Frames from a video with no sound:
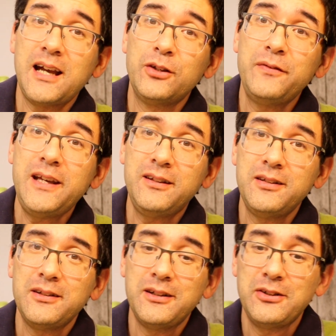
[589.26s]
kind of it
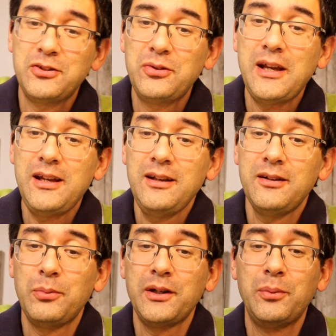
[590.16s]

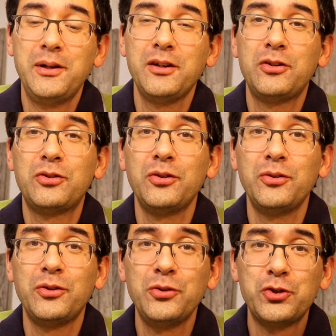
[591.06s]
today. What I
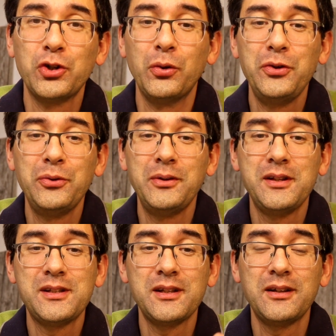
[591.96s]
wanted to show you,
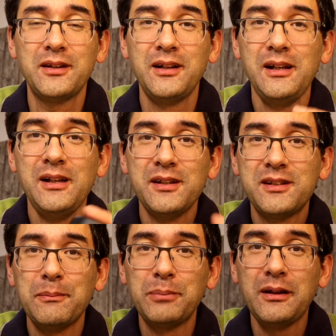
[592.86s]
it's
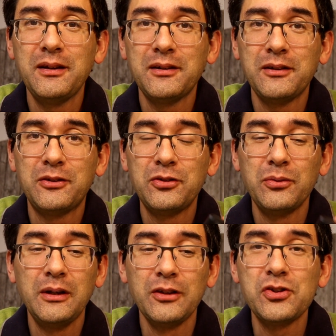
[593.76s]
simply
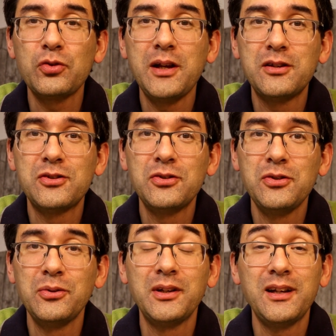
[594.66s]
to illustrate
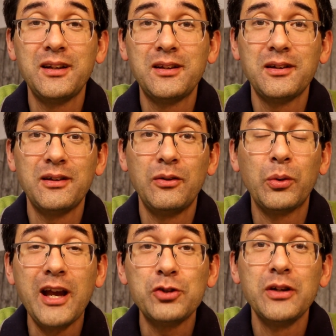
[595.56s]
to you that it
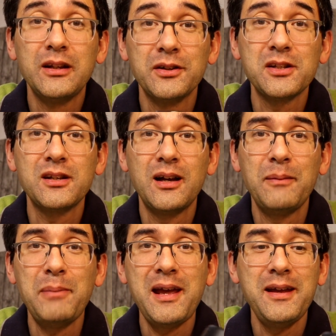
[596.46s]
occasionally does
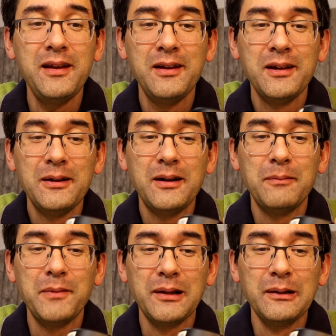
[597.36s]
pay
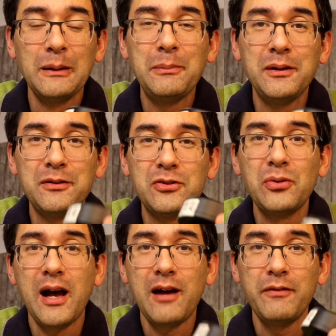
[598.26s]
a little bit
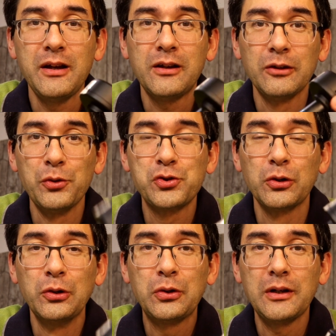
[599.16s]
to have a
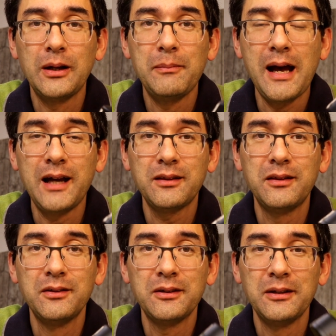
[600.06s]
closer look at
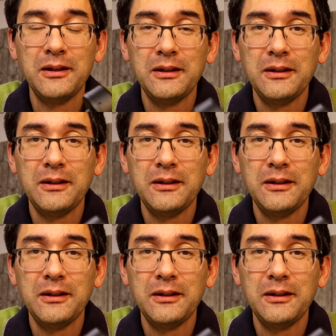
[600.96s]
the